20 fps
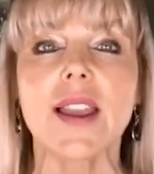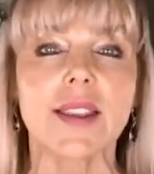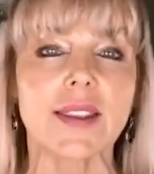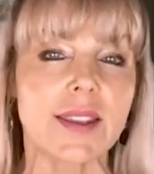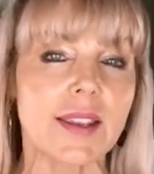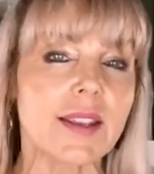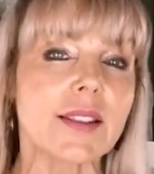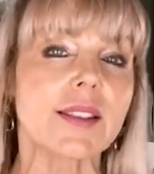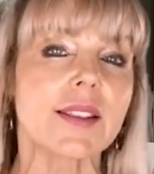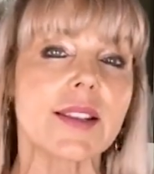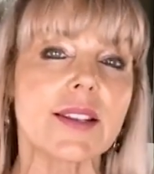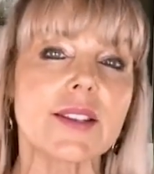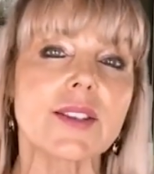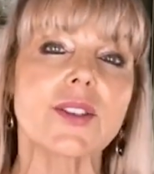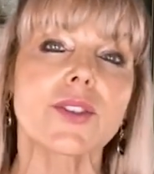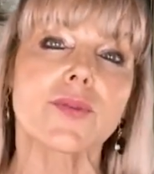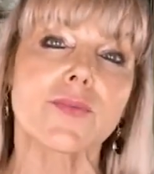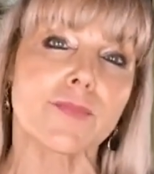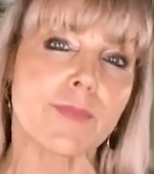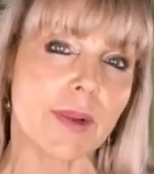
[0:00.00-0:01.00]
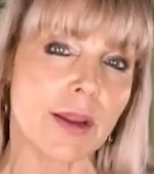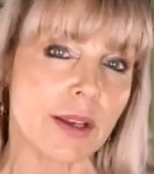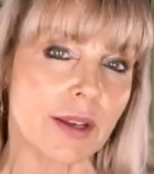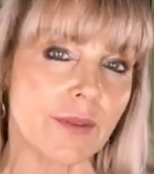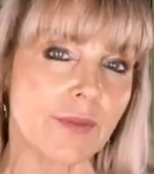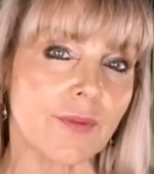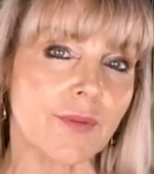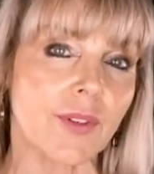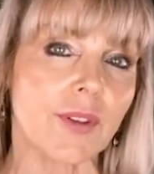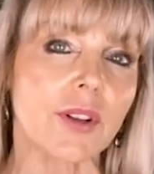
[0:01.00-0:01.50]
can lead to
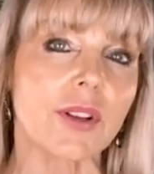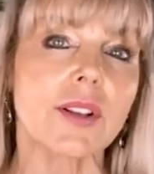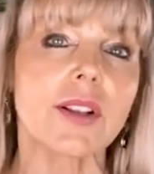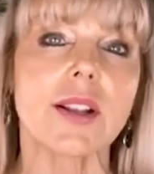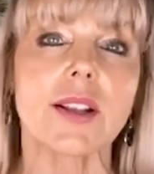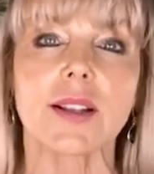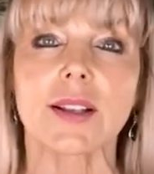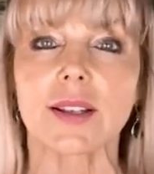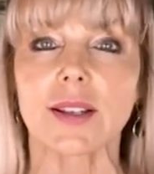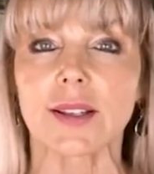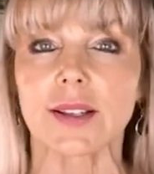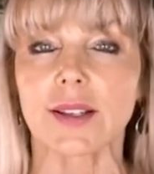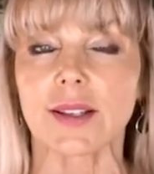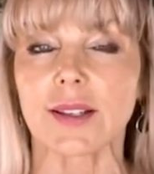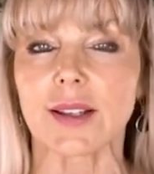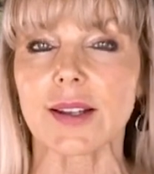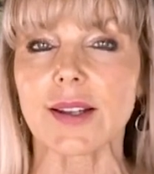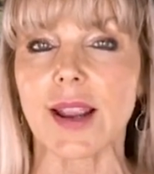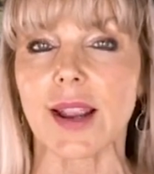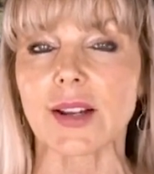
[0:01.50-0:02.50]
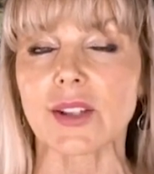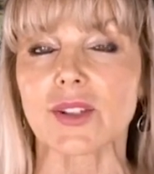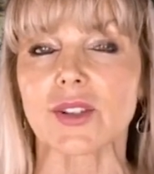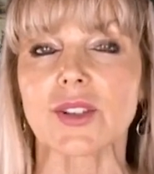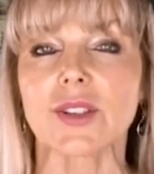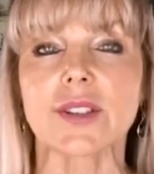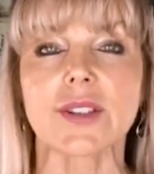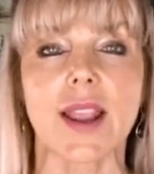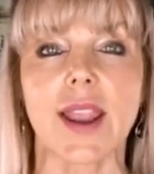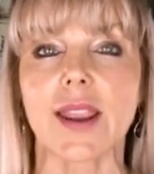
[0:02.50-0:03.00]
meaningful
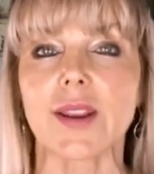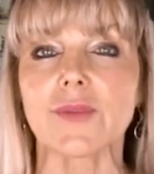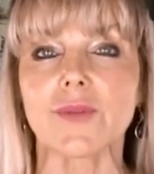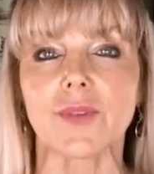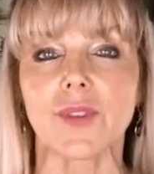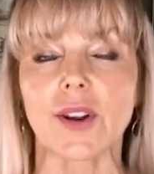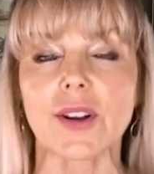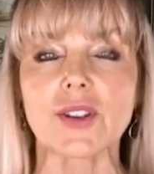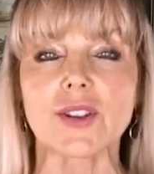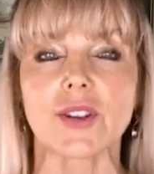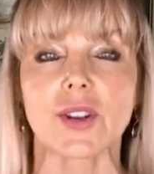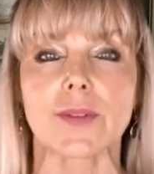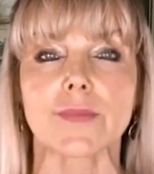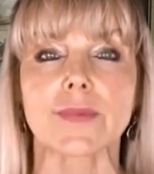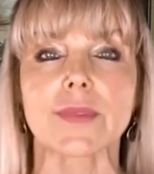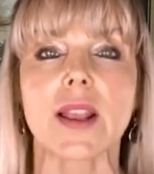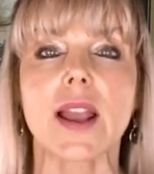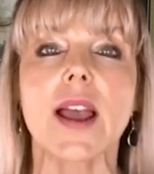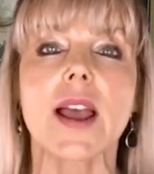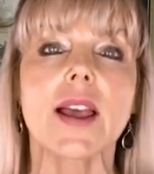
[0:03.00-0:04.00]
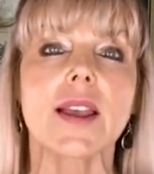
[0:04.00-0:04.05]
connections and friendships.